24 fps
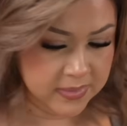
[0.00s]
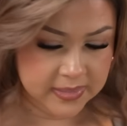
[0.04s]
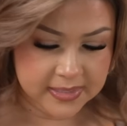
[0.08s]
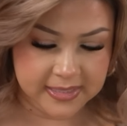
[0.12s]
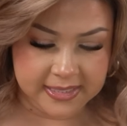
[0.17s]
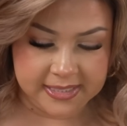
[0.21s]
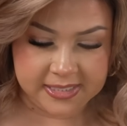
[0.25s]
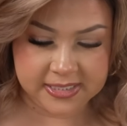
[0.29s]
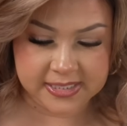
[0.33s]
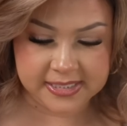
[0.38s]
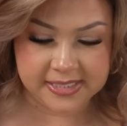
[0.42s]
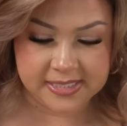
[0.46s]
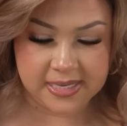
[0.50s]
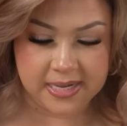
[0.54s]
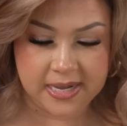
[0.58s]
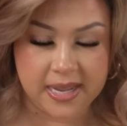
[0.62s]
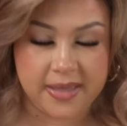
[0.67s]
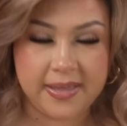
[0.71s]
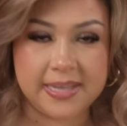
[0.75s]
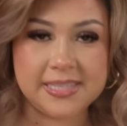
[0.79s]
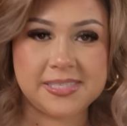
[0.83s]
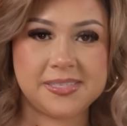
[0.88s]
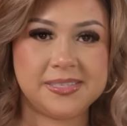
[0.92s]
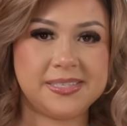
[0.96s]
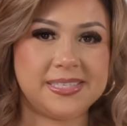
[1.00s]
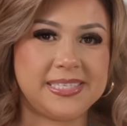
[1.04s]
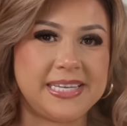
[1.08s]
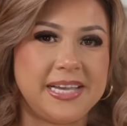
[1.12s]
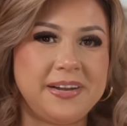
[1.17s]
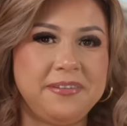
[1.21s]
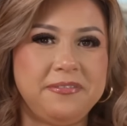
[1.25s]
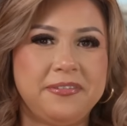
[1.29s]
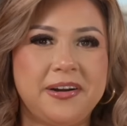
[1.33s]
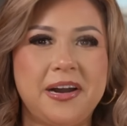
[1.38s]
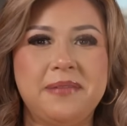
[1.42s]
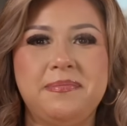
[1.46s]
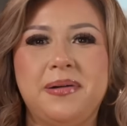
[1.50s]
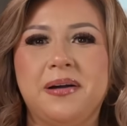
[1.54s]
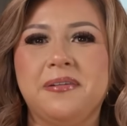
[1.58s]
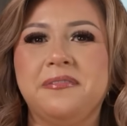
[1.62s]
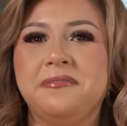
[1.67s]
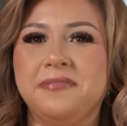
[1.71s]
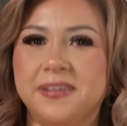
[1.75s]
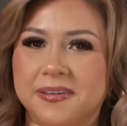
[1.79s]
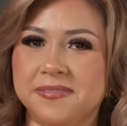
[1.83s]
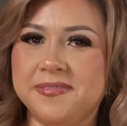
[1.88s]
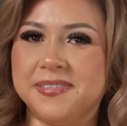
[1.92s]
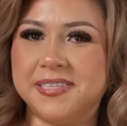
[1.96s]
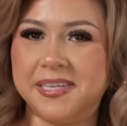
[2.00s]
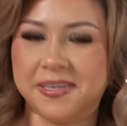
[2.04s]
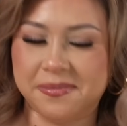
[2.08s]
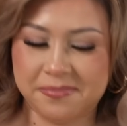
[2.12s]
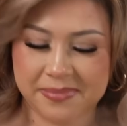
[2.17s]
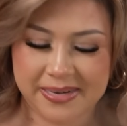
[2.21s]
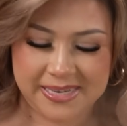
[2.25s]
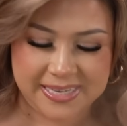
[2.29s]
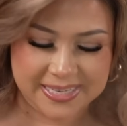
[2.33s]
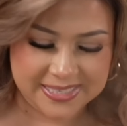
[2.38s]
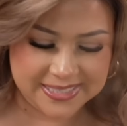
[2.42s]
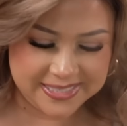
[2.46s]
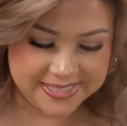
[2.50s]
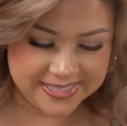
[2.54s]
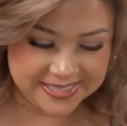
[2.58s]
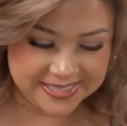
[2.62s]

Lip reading: And just allow that to sit for about 15 minutes.